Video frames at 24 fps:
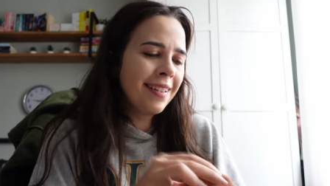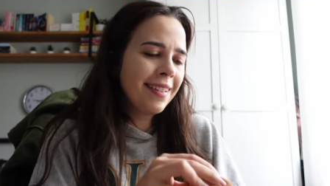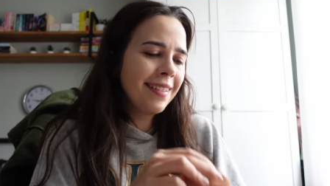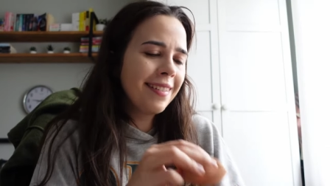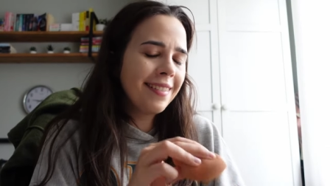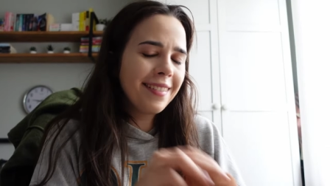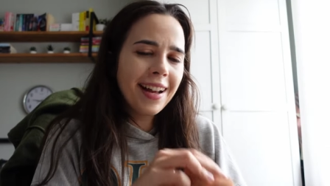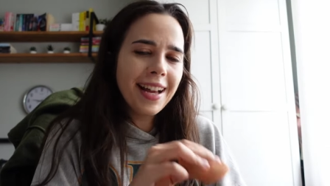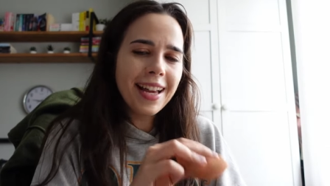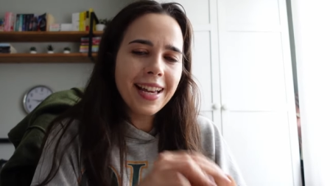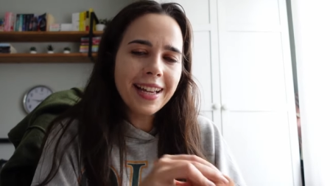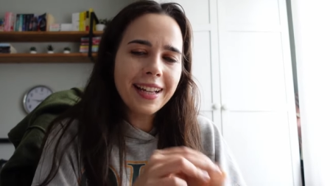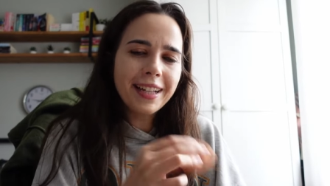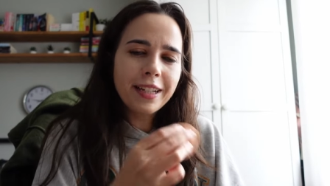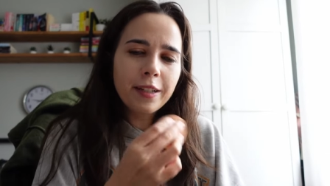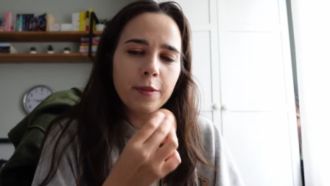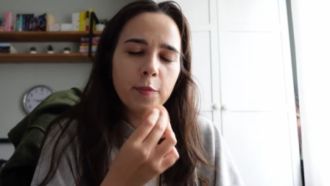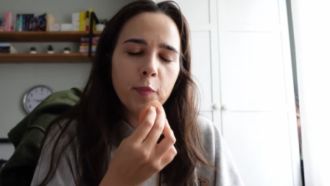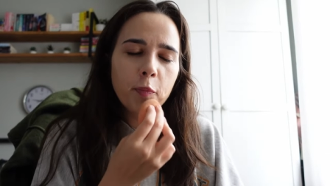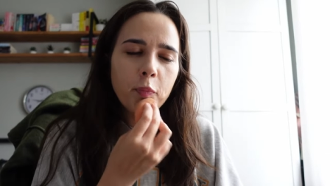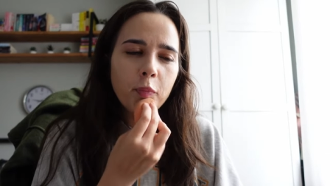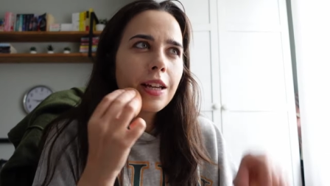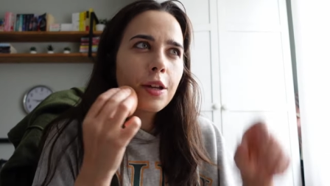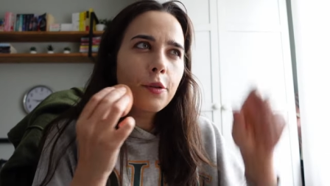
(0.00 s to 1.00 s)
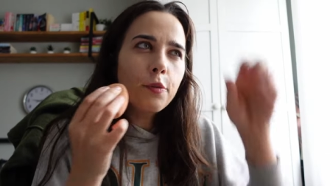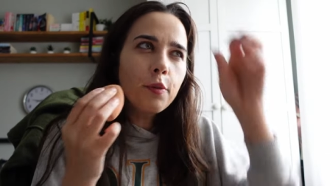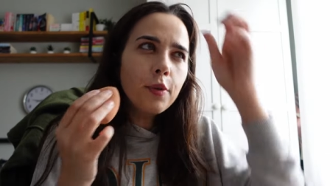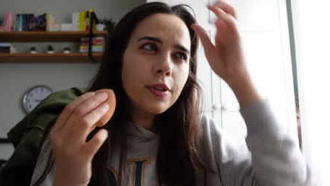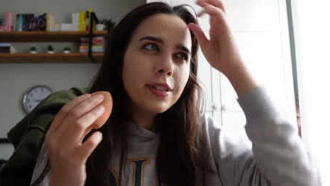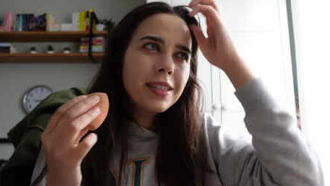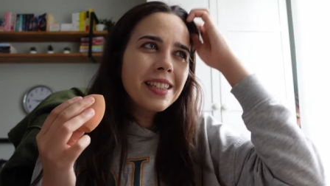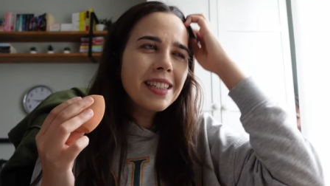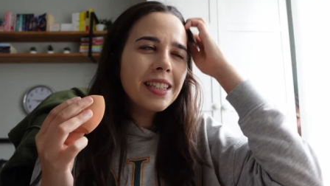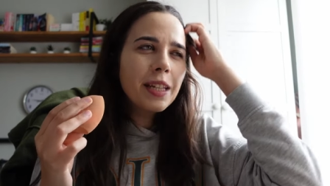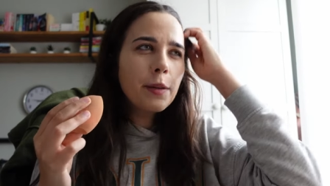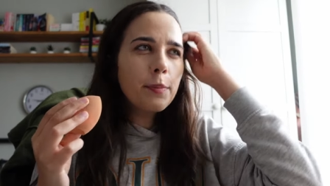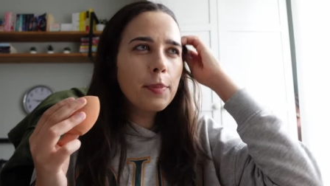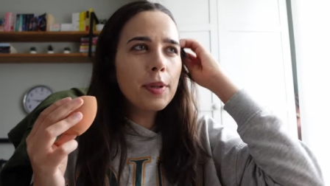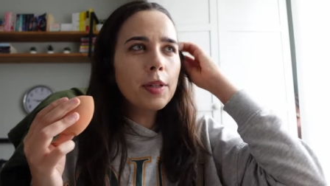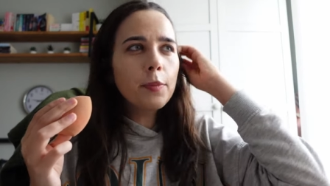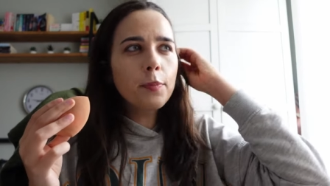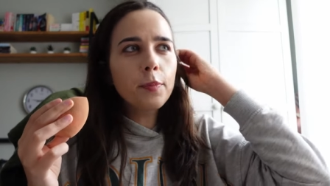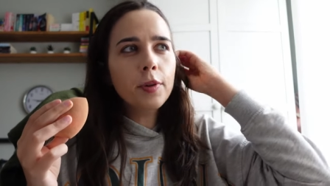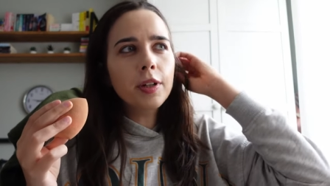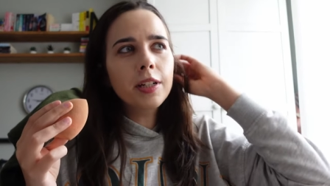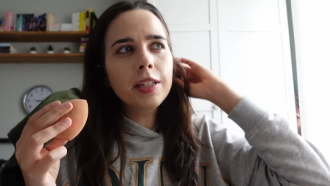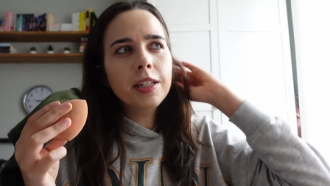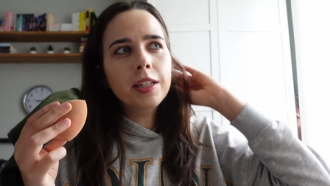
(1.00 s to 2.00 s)
Like, it was a
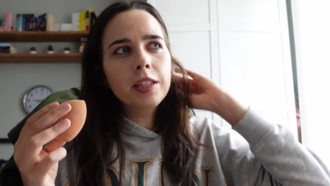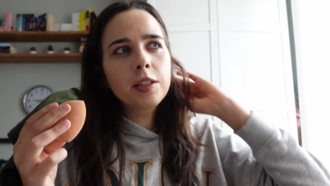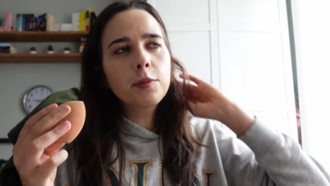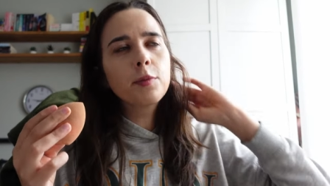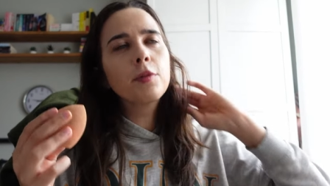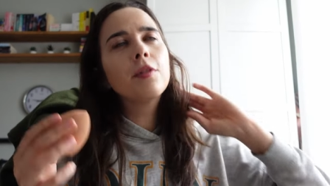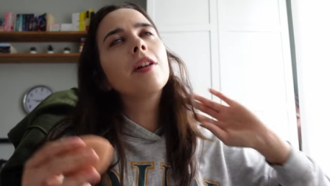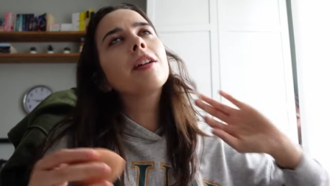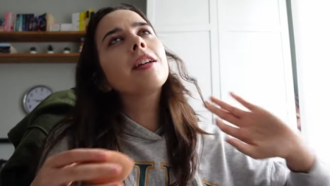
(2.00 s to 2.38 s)
bit predictable.